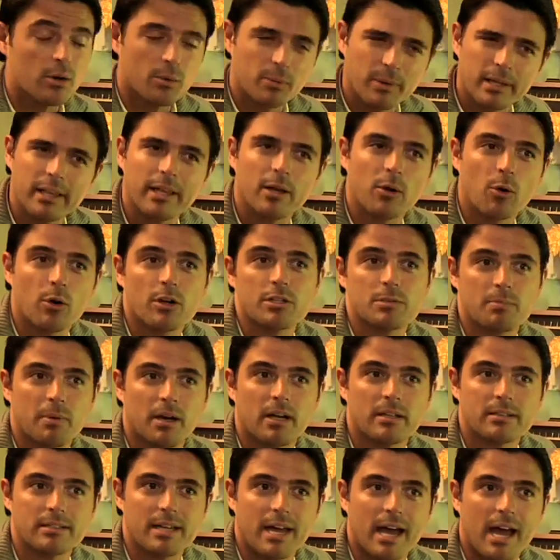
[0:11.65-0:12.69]
really
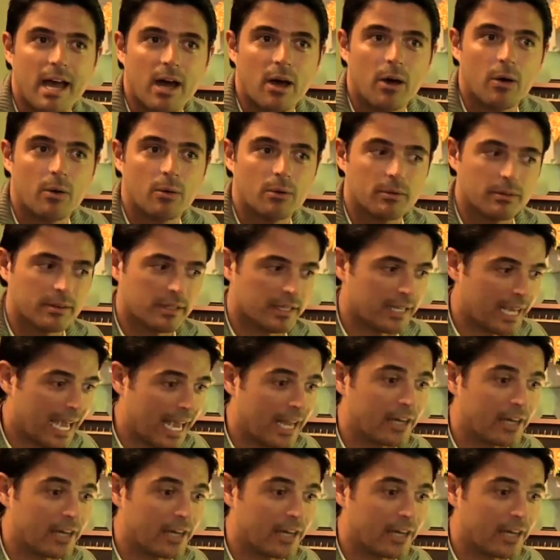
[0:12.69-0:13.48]
correspond to how the